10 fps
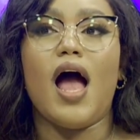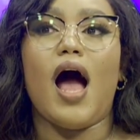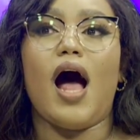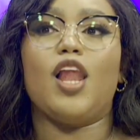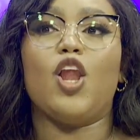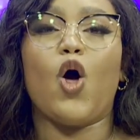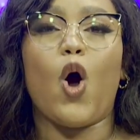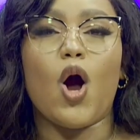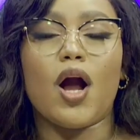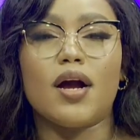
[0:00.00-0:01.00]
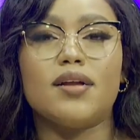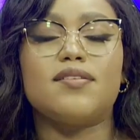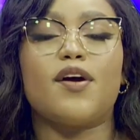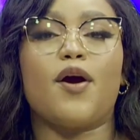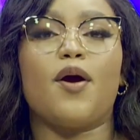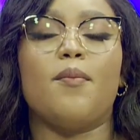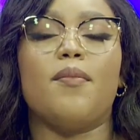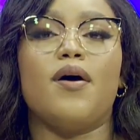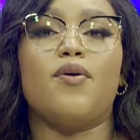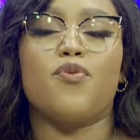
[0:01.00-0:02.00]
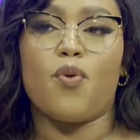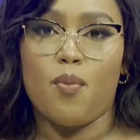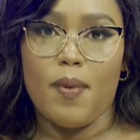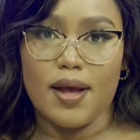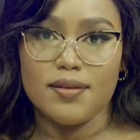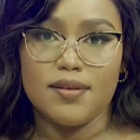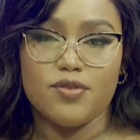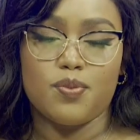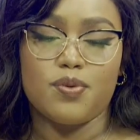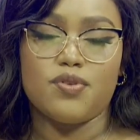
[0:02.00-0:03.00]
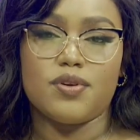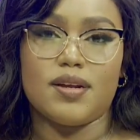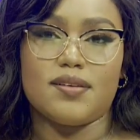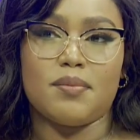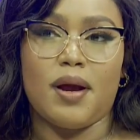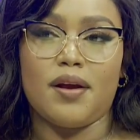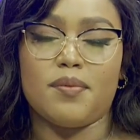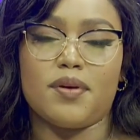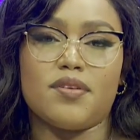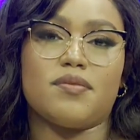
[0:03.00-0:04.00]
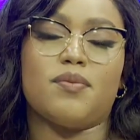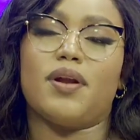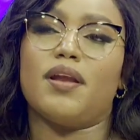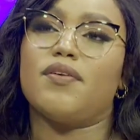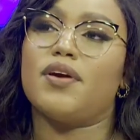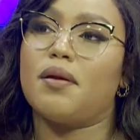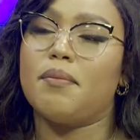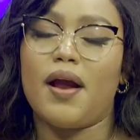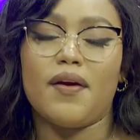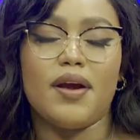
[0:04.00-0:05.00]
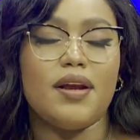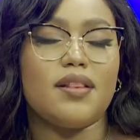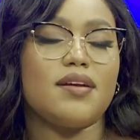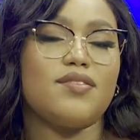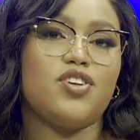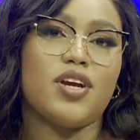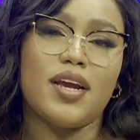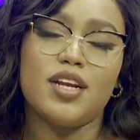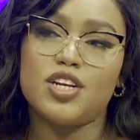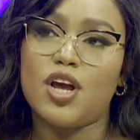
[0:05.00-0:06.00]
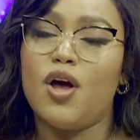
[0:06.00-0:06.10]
a long-term romance as opposed to getting married, because whenever you get married, things change,